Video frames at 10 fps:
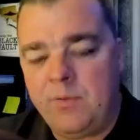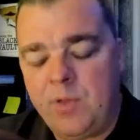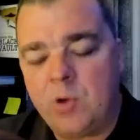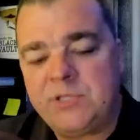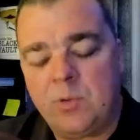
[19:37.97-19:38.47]

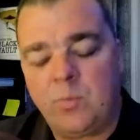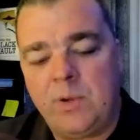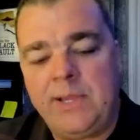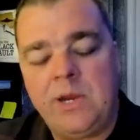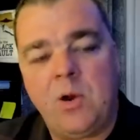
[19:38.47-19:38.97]
those that
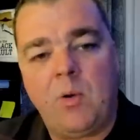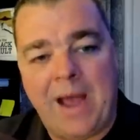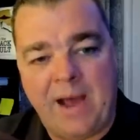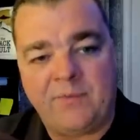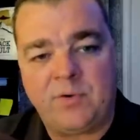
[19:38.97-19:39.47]
really go
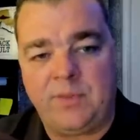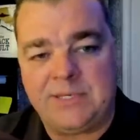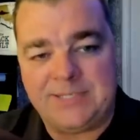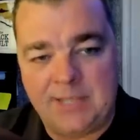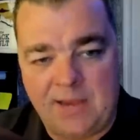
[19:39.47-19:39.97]
after
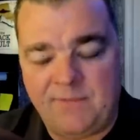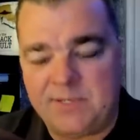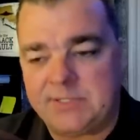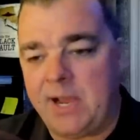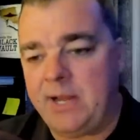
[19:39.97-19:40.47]
these Navy
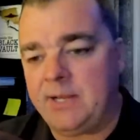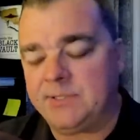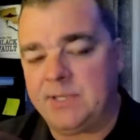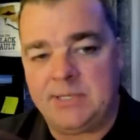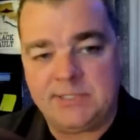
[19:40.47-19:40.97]

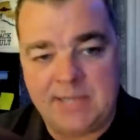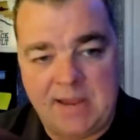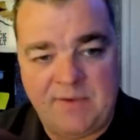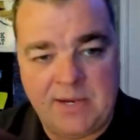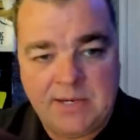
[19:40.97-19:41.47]
sightings and these
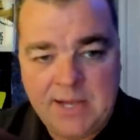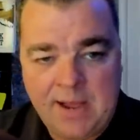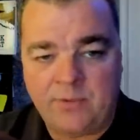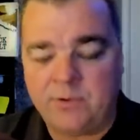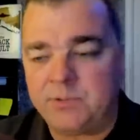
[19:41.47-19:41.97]
Navy
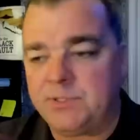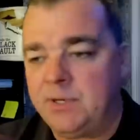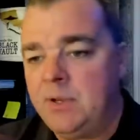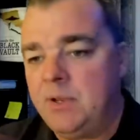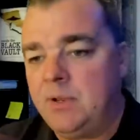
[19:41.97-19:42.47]
encounters and